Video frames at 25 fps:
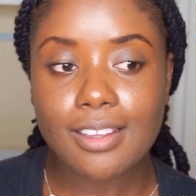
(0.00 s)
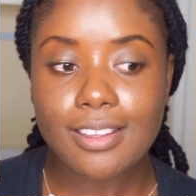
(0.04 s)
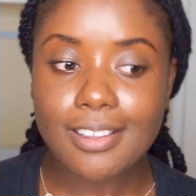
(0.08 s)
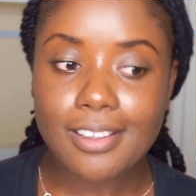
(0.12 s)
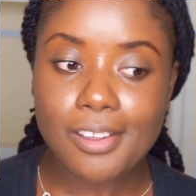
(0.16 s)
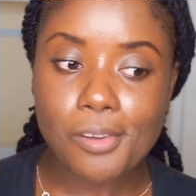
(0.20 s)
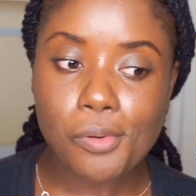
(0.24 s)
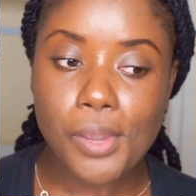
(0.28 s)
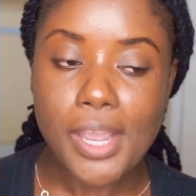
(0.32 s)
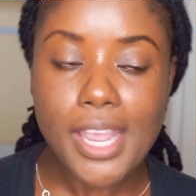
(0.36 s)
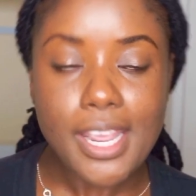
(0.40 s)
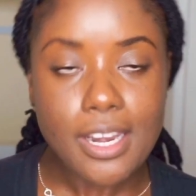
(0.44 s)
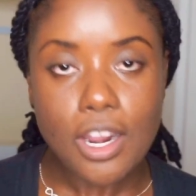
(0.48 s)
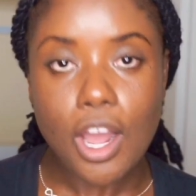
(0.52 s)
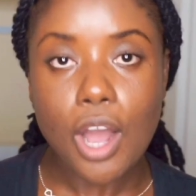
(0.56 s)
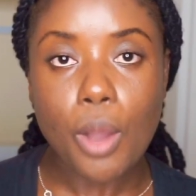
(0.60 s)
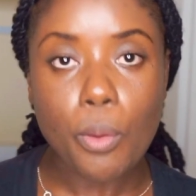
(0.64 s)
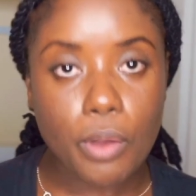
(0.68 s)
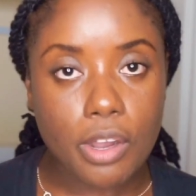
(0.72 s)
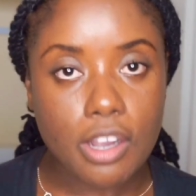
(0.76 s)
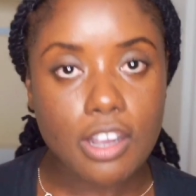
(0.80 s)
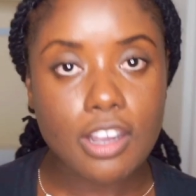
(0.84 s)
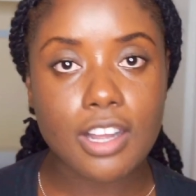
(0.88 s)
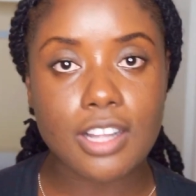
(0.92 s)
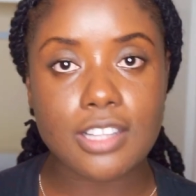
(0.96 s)
in
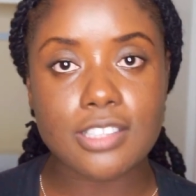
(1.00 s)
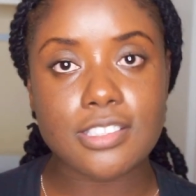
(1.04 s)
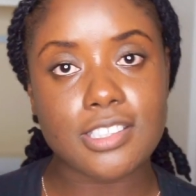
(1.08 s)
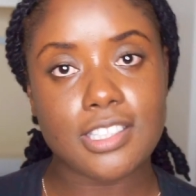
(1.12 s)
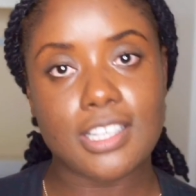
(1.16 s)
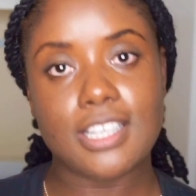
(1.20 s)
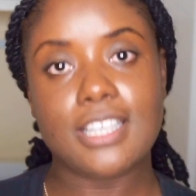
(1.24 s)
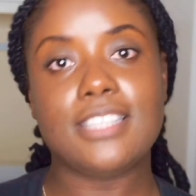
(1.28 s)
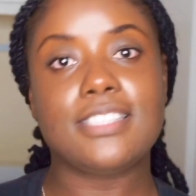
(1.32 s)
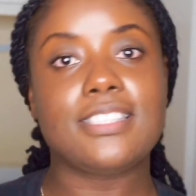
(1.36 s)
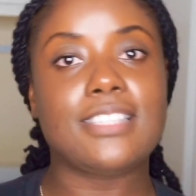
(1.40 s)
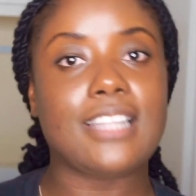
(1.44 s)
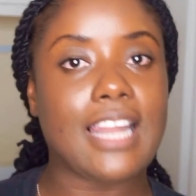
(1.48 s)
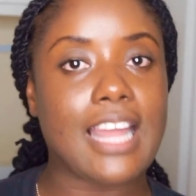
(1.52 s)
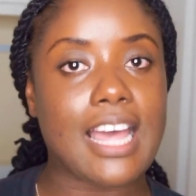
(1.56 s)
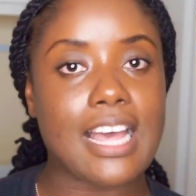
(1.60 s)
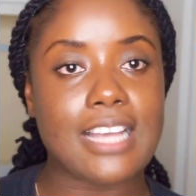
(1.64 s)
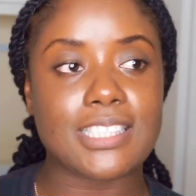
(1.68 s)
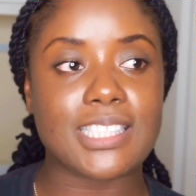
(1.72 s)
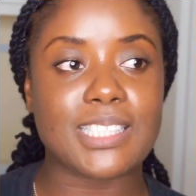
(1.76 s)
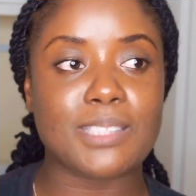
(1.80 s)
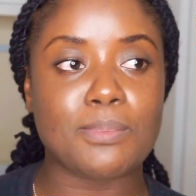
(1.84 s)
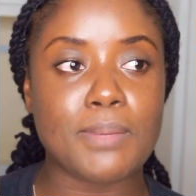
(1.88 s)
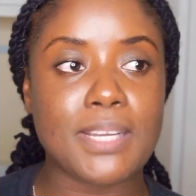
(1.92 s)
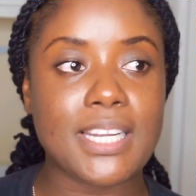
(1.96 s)
our culture is
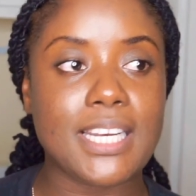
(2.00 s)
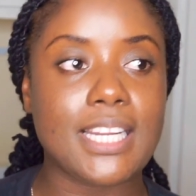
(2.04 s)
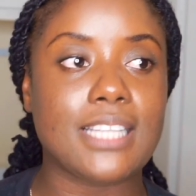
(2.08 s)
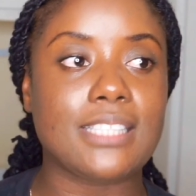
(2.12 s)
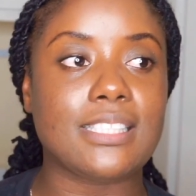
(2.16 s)
last minute.